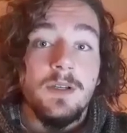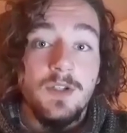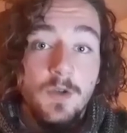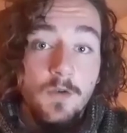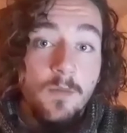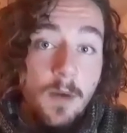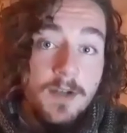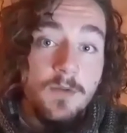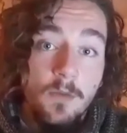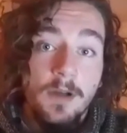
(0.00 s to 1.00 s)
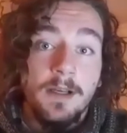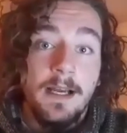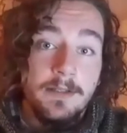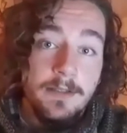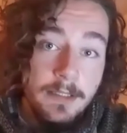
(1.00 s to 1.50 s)
too much work can
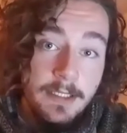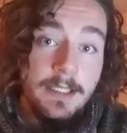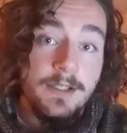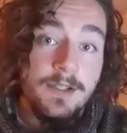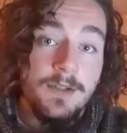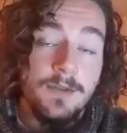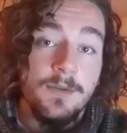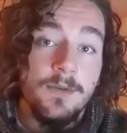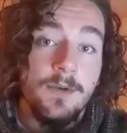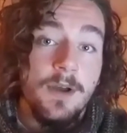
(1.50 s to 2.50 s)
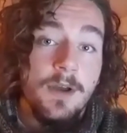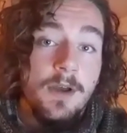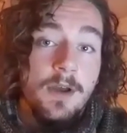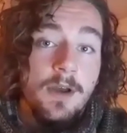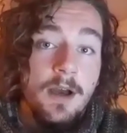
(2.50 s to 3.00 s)
actually lead to
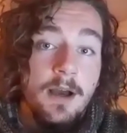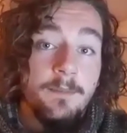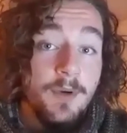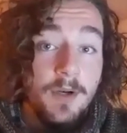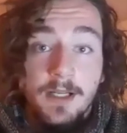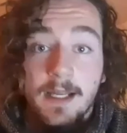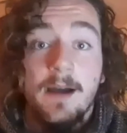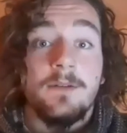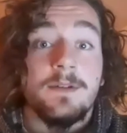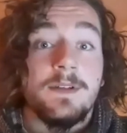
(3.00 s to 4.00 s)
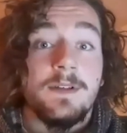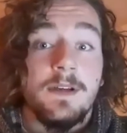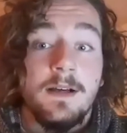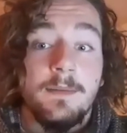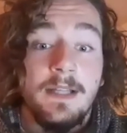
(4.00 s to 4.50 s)
burning out,
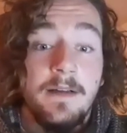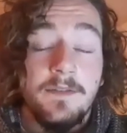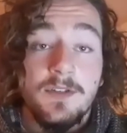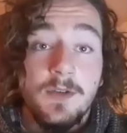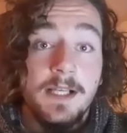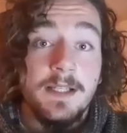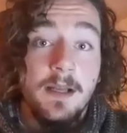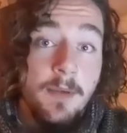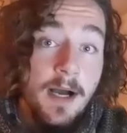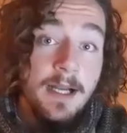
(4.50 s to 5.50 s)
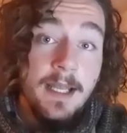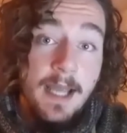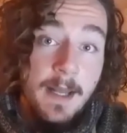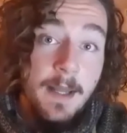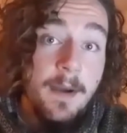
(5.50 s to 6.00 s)
a lot of stress in the body
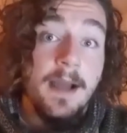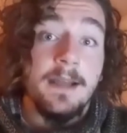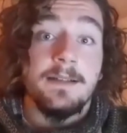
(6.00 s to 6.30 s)
and the mind.